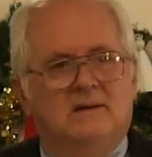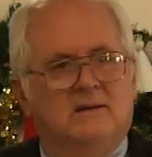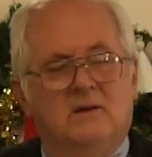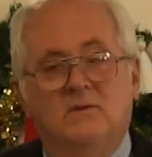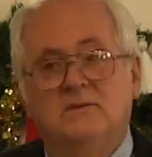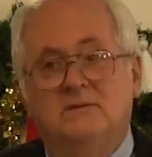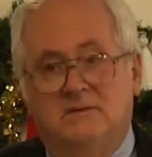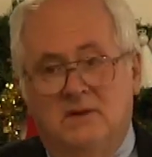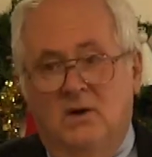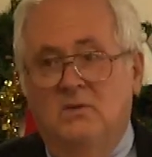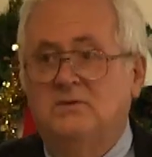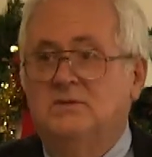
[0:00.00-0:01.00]
you know,
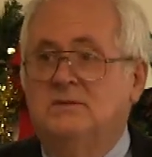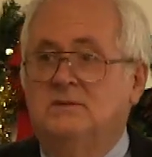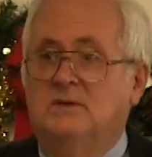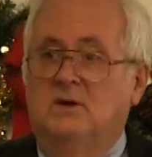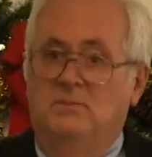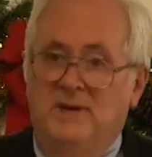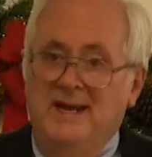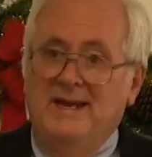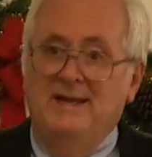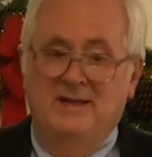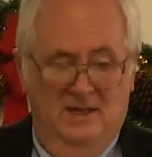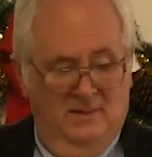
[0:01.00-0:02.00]
don't
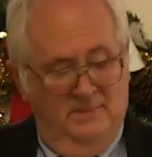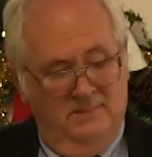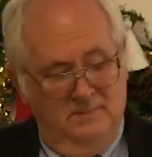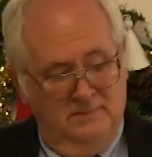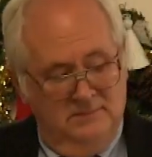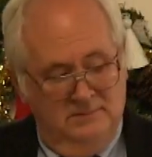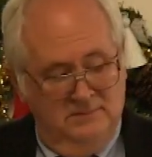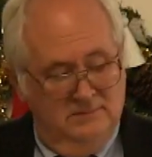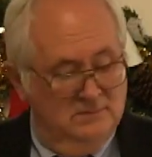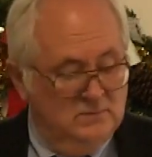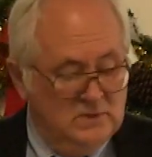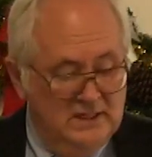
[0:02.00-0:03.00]
obey him.
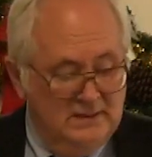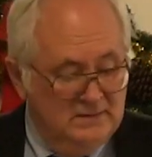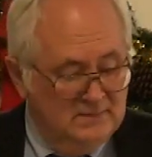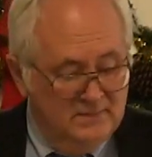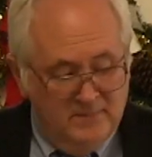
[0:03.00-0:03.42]
Okay?